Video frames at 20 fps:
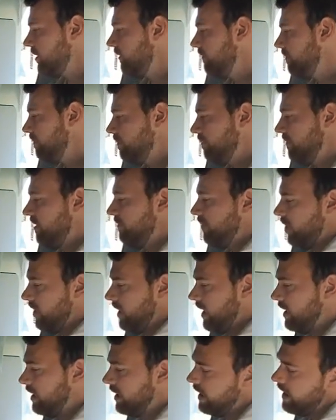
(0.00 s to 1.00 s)
I've put
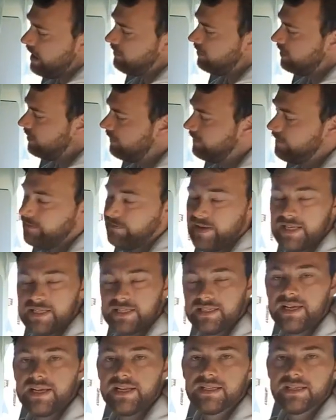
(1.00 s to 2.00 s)
it in here and I've
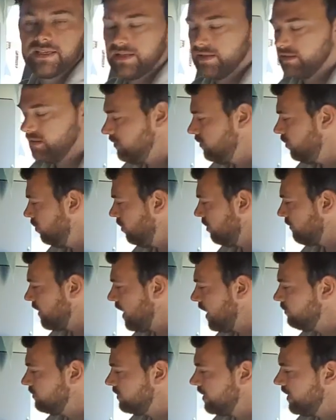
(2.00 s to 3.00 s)
fitted all
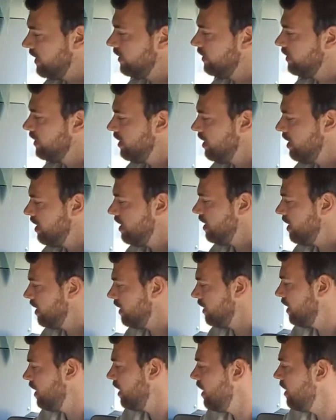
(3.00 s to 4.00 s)
around it
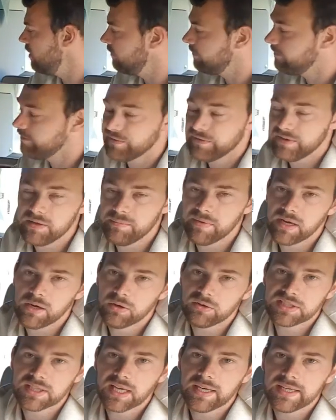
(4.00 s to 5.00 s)

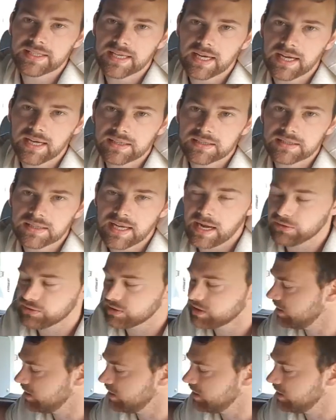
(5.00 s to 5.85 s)
50mm Celitex house